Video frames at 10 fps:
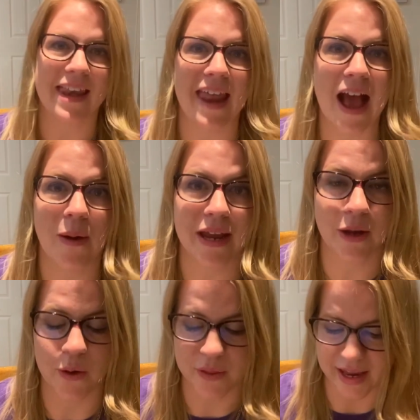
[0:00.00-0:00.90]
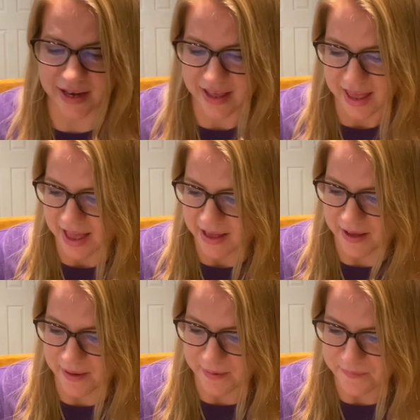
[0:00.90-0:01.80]
now I know that
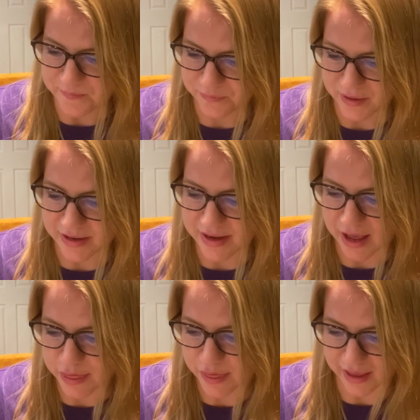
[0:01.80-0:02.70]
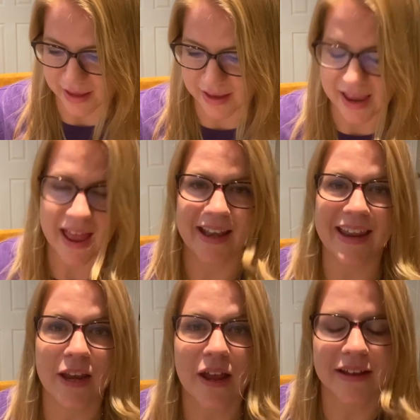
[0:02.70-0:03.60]
nothing,
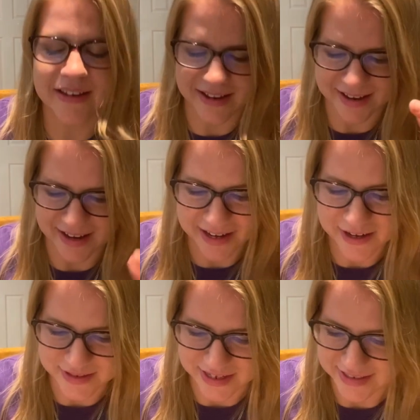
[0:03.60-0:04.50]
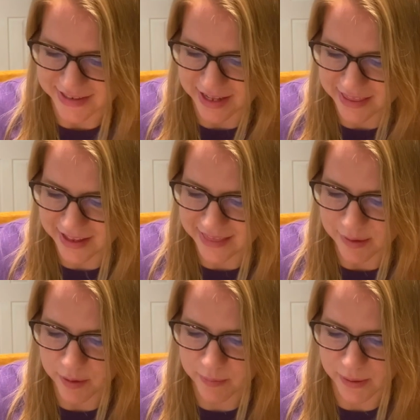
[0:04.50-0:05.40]
and here says, nothing they
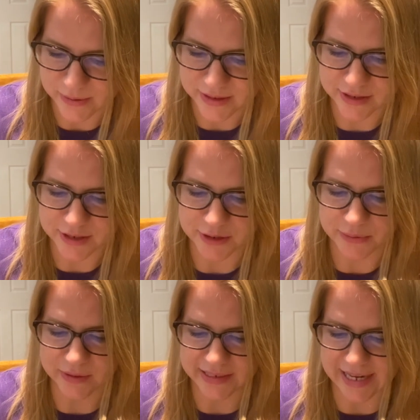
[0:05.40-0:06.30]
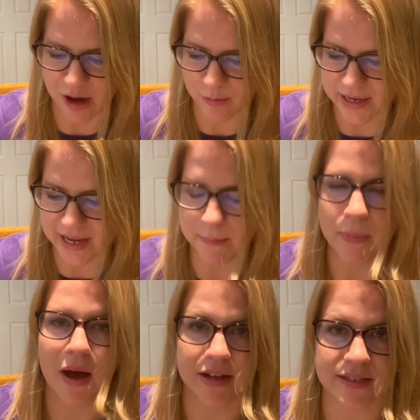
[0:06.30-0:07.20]
propose to do will now be
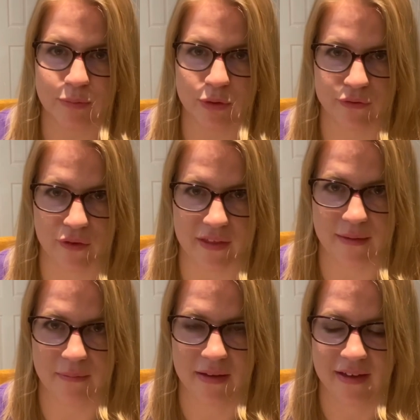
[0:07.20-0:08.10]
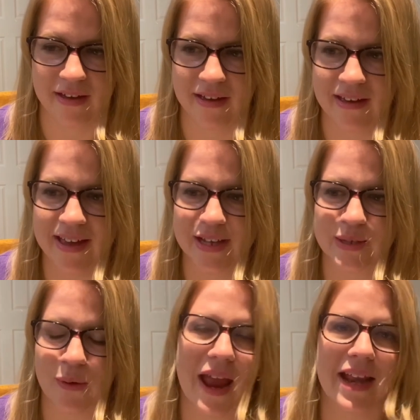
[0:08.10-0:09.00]
impossible for them.
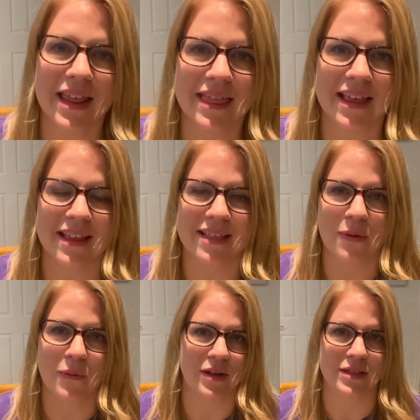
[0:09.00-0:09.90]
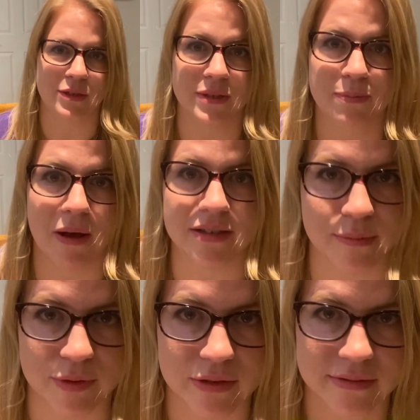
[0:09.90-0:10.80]
So anything that they want to do is
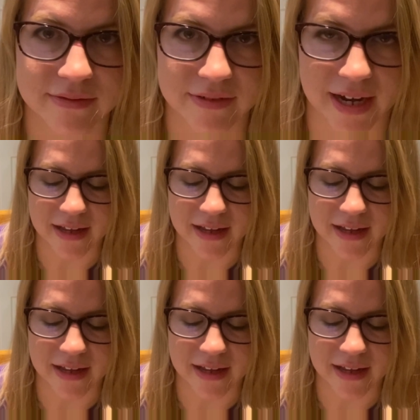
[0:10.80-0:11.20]
possible, right?